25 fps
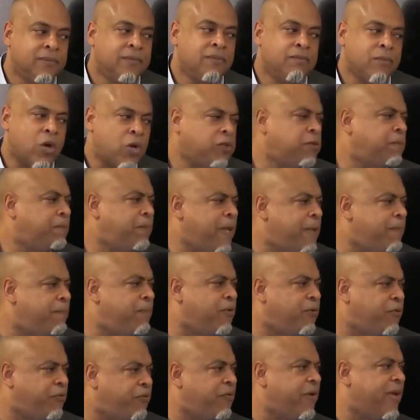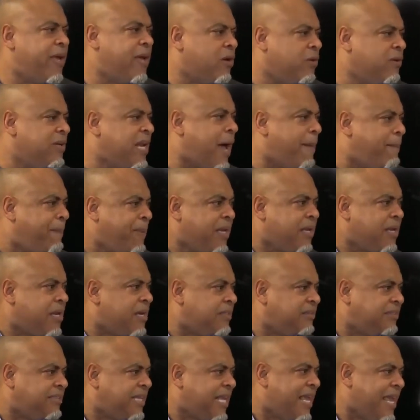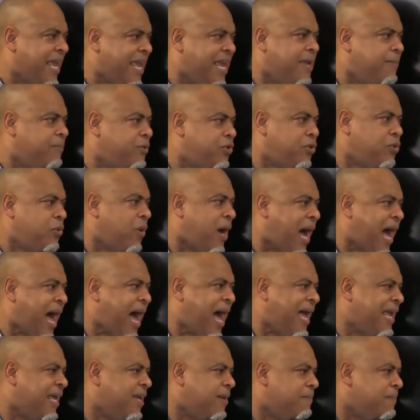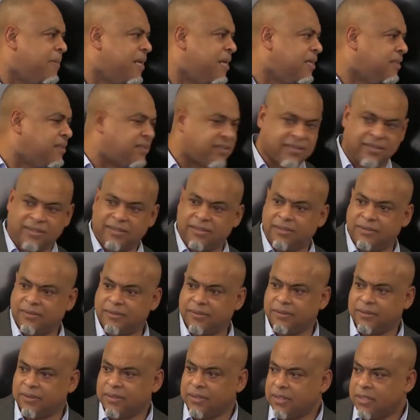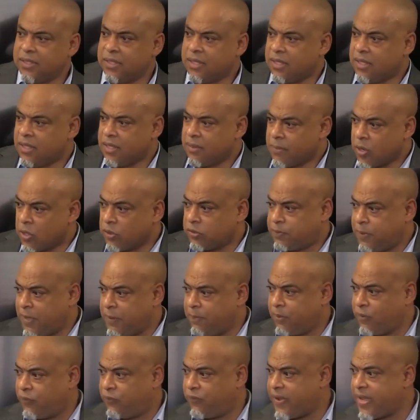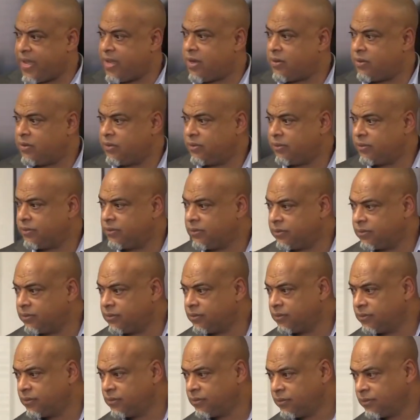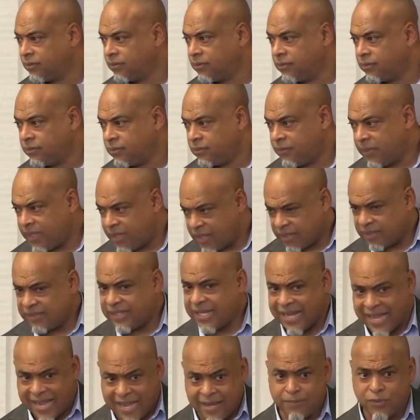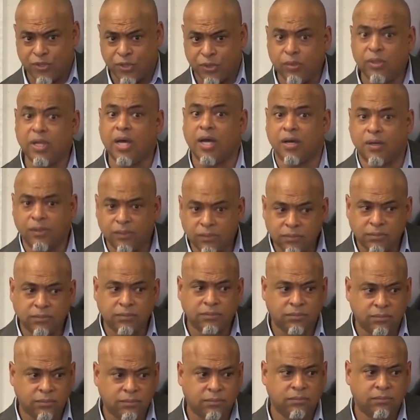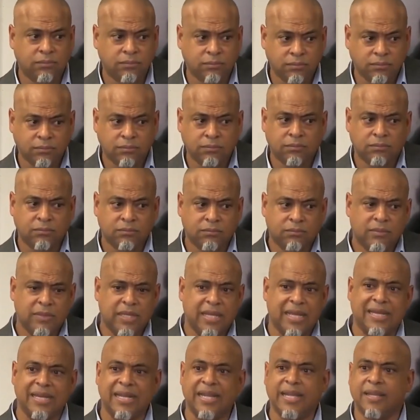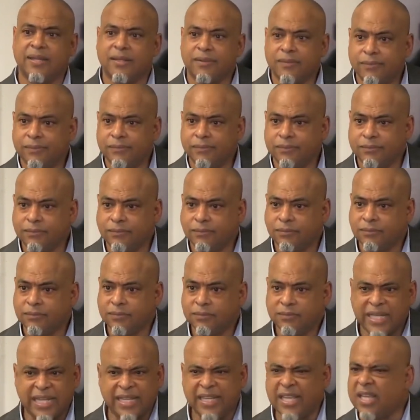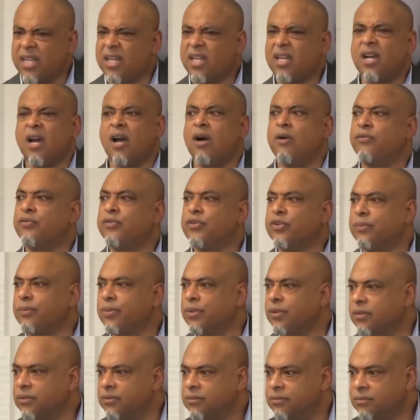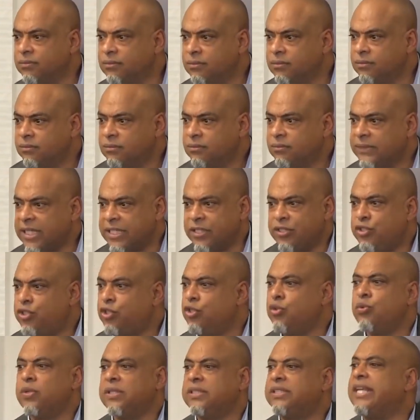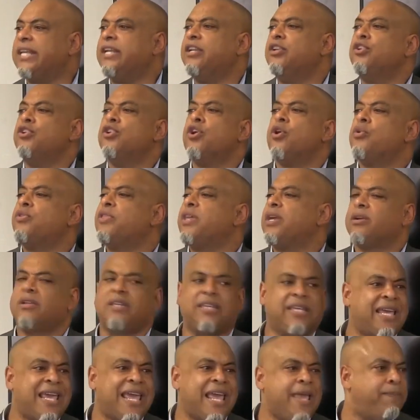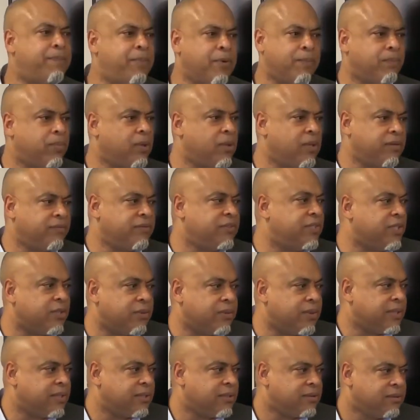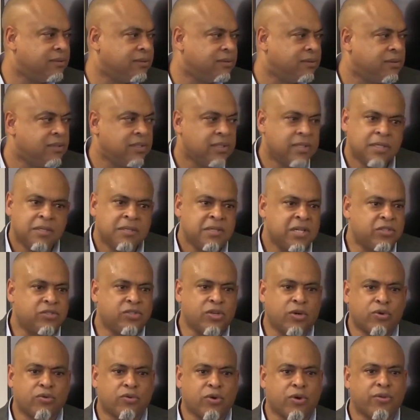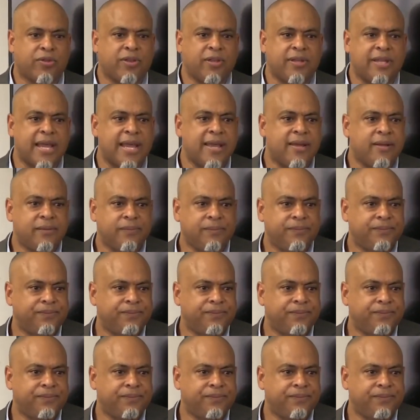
Most people fail not because they aim too high and miss. Most people fail because they aim too low and hit. They get comfortable. They do what they know they're capable of doing. There's no growth in that.